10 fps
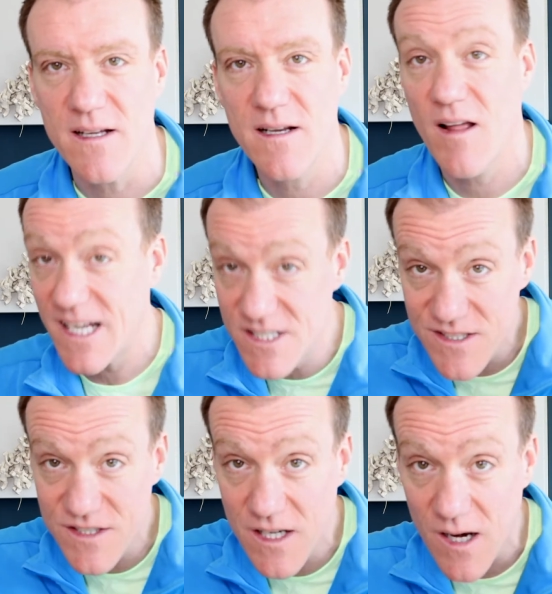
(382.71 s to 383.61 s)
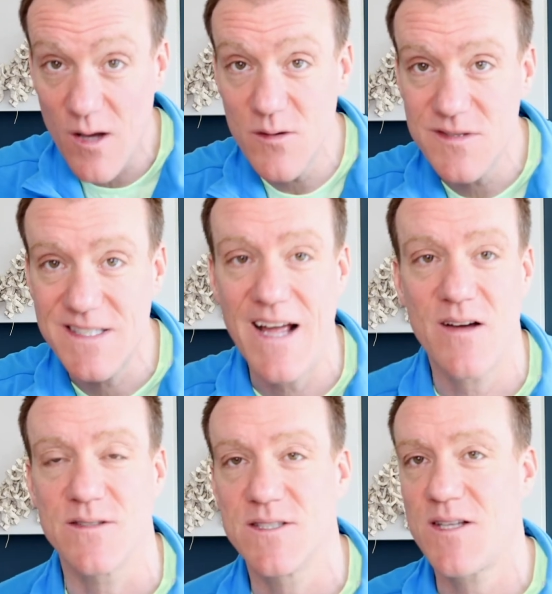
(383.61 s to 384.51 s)
Like, it's closed
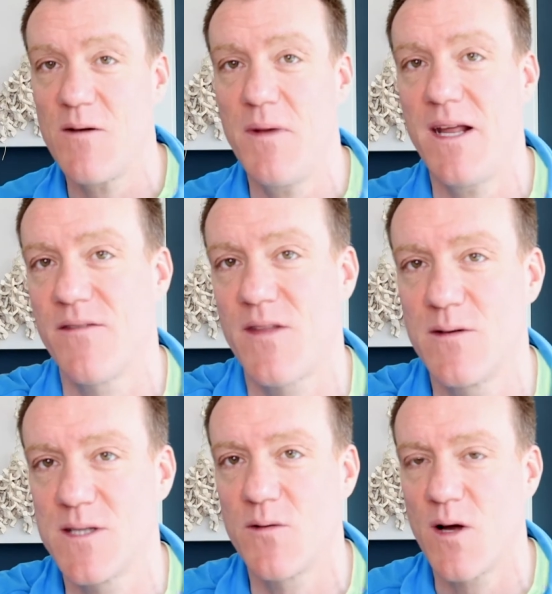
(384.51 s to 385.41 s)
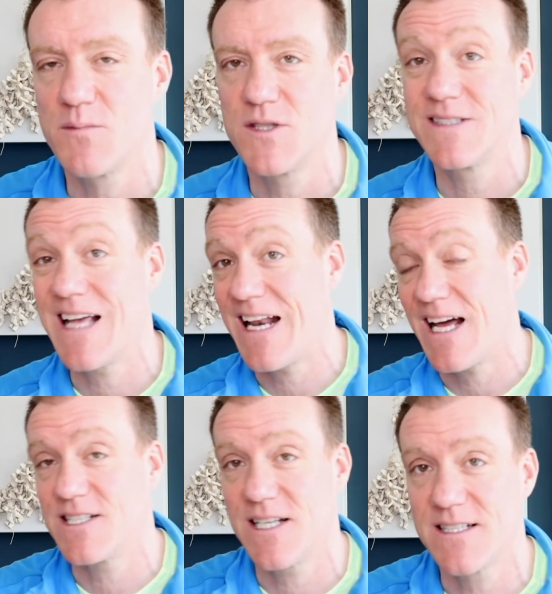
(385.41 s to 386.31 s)
down so many of those old options, and
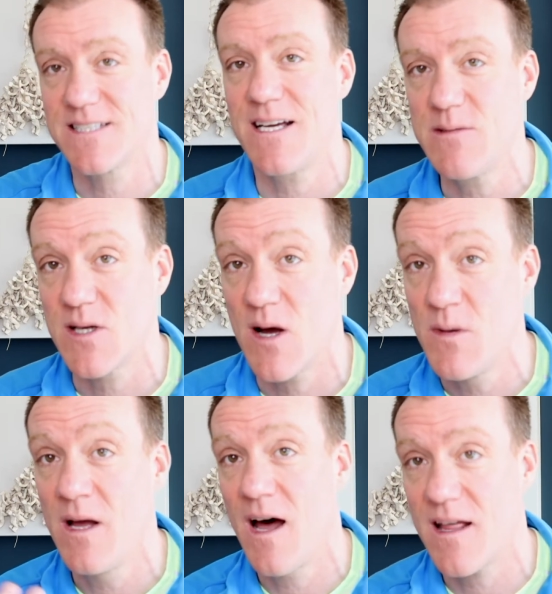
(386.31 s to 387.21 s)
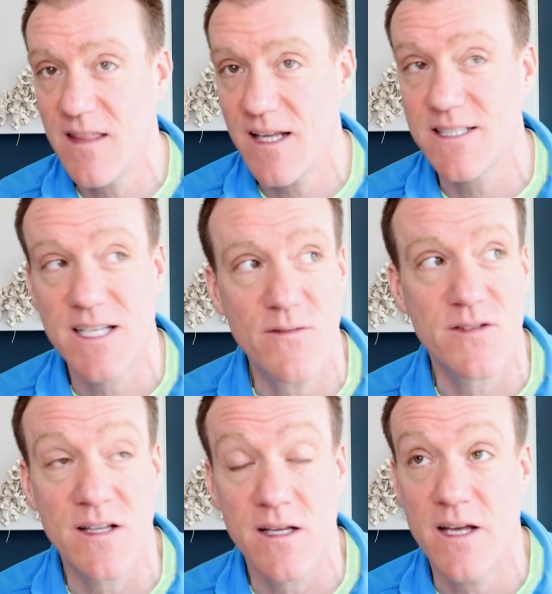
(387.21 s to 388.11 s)
actually at the same time I think it's
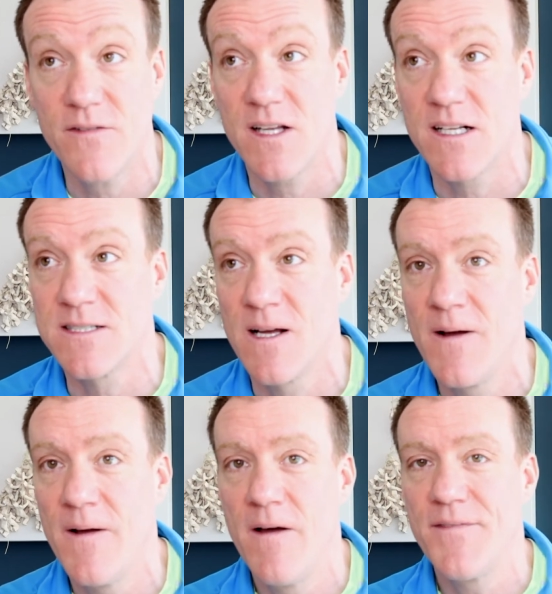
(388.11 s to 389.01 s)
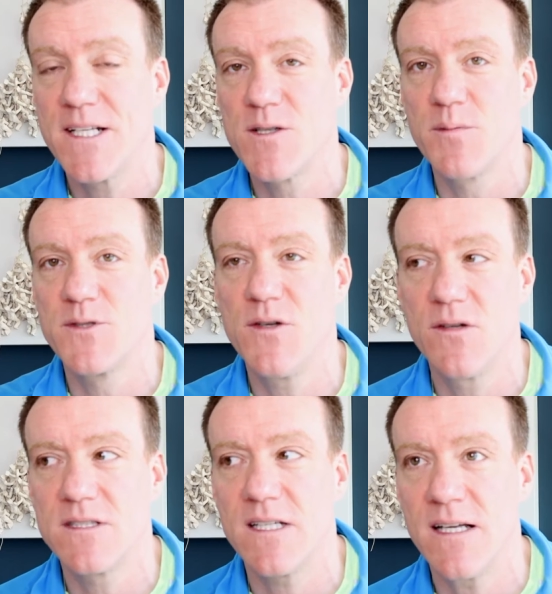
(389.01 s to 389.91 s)
gifted us this
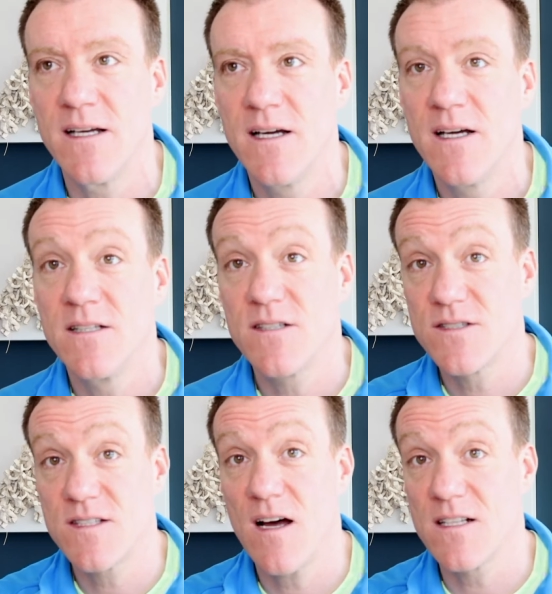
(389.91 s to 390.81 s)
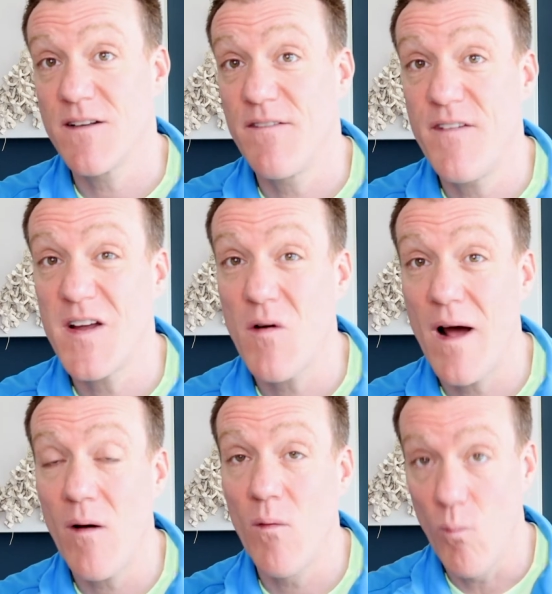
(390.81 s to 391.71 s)
opportunity to start to figure
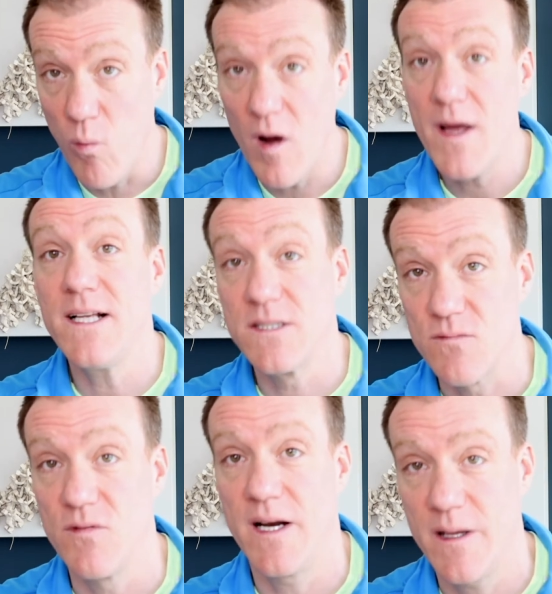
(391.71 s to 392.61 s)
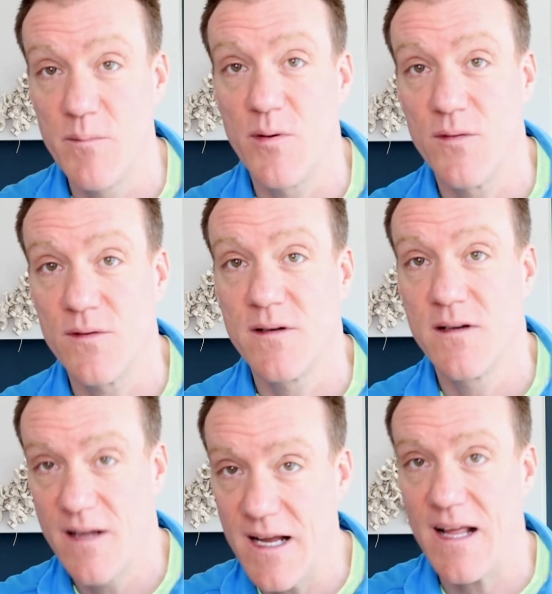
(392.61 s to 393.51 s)
out what is really important
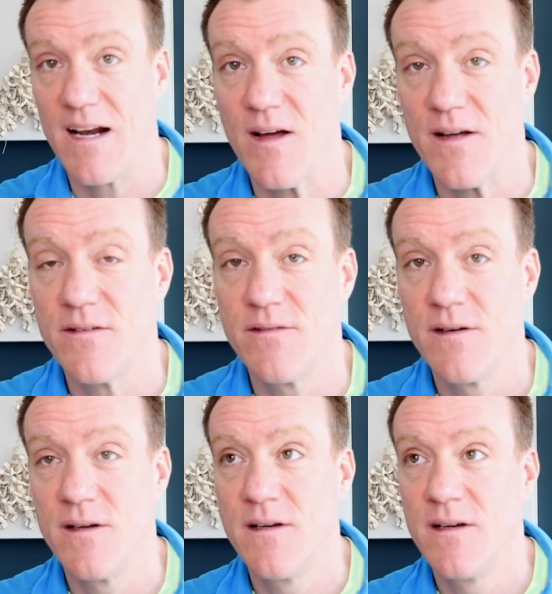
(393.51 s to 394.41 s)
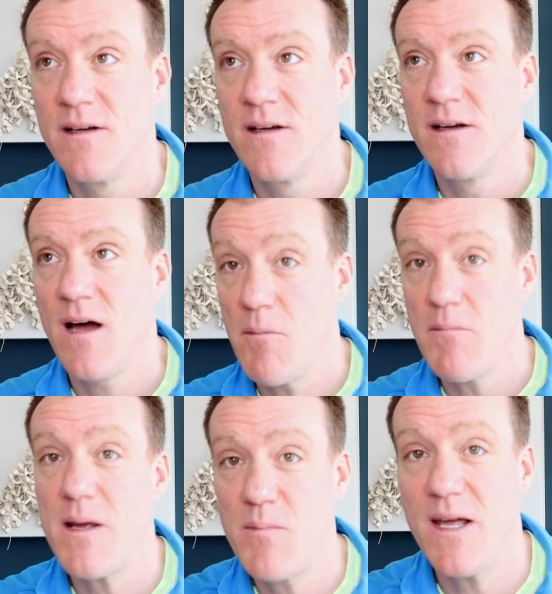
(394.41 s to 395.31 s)
in our life. And
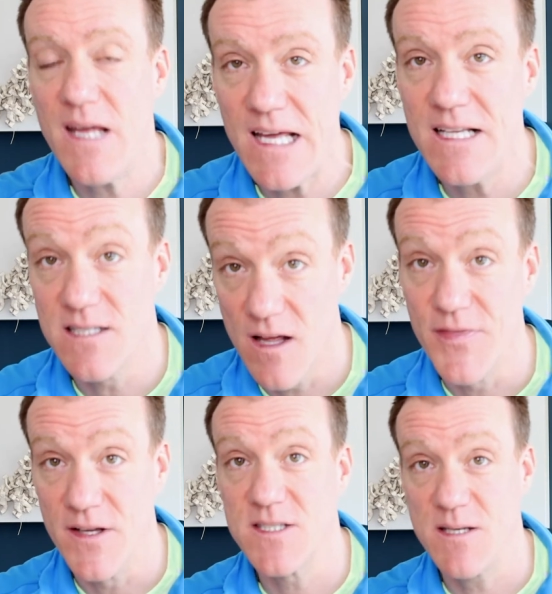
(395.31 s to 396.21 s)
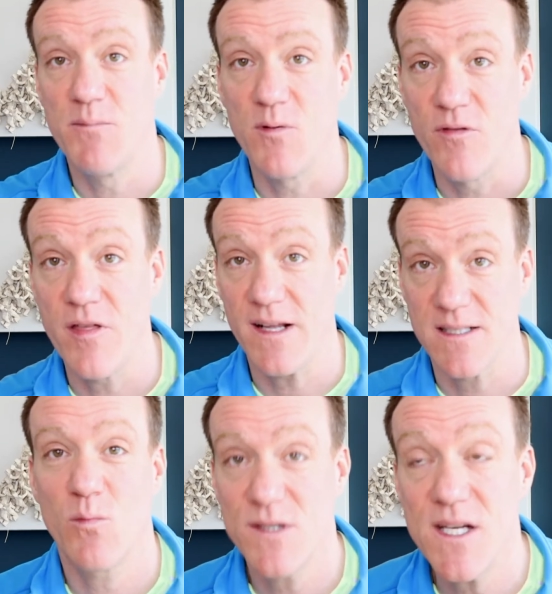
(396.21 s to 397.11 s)
maybe it is the simple
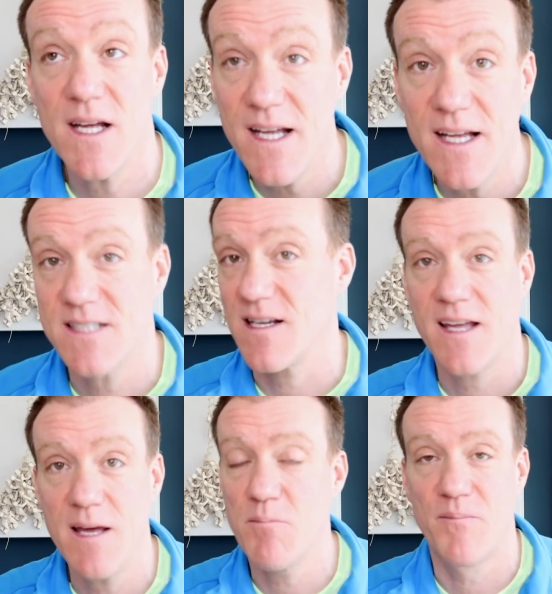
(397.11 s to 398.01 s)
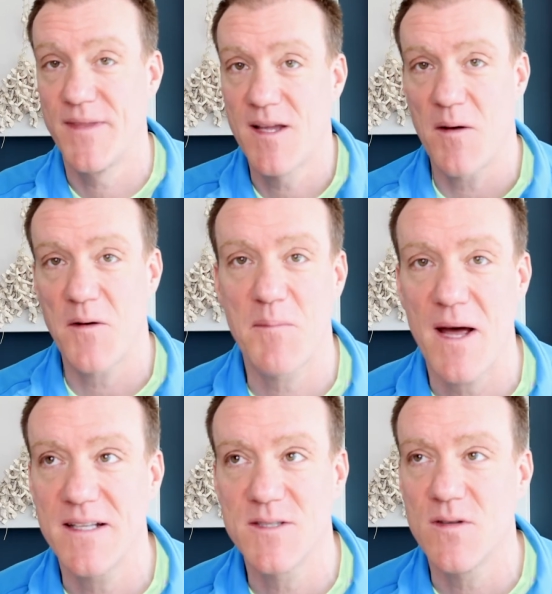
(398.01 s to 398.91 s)
things, which it is. I keep going on
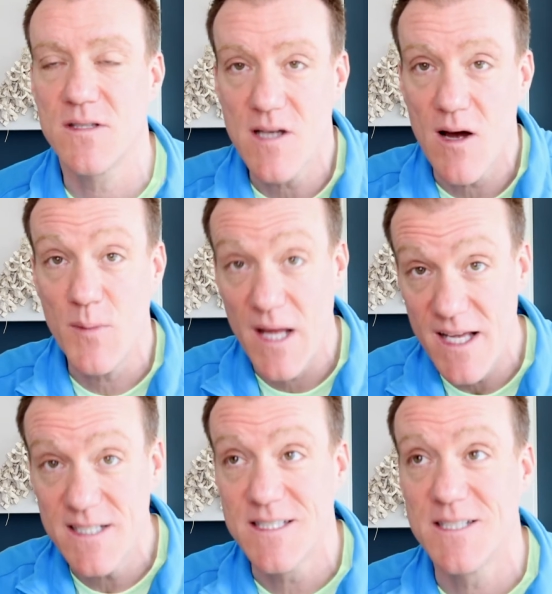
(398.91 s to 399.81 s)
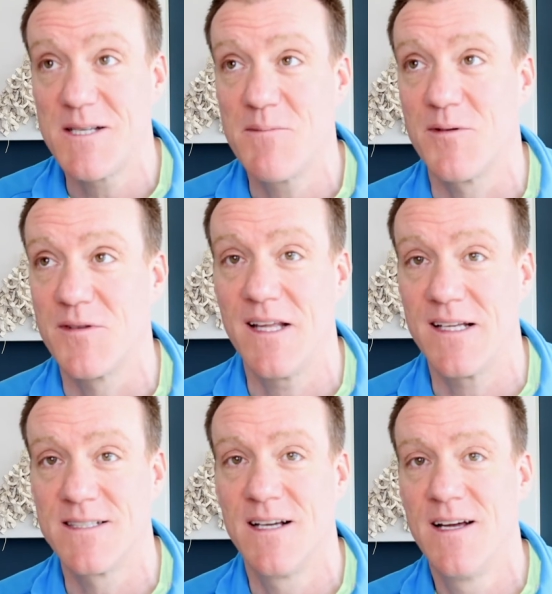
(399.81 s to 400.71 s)
about this all the time. It is the simple
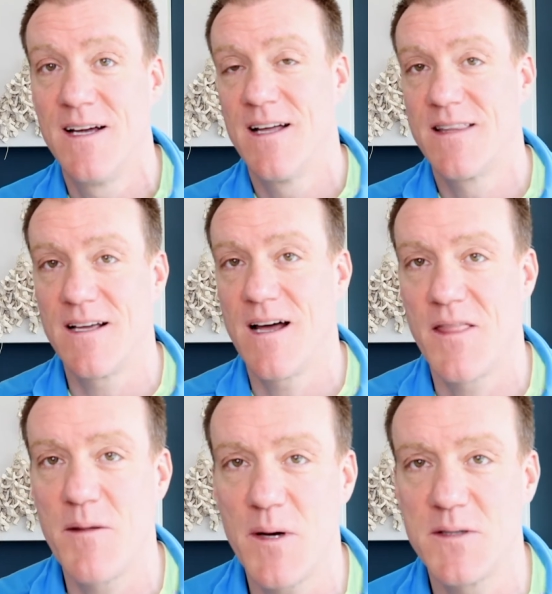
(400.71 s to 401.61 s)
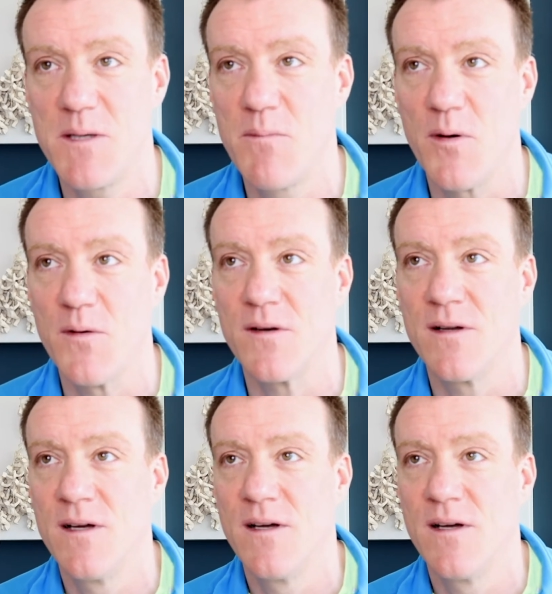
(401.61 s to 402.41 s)
things that are the most important.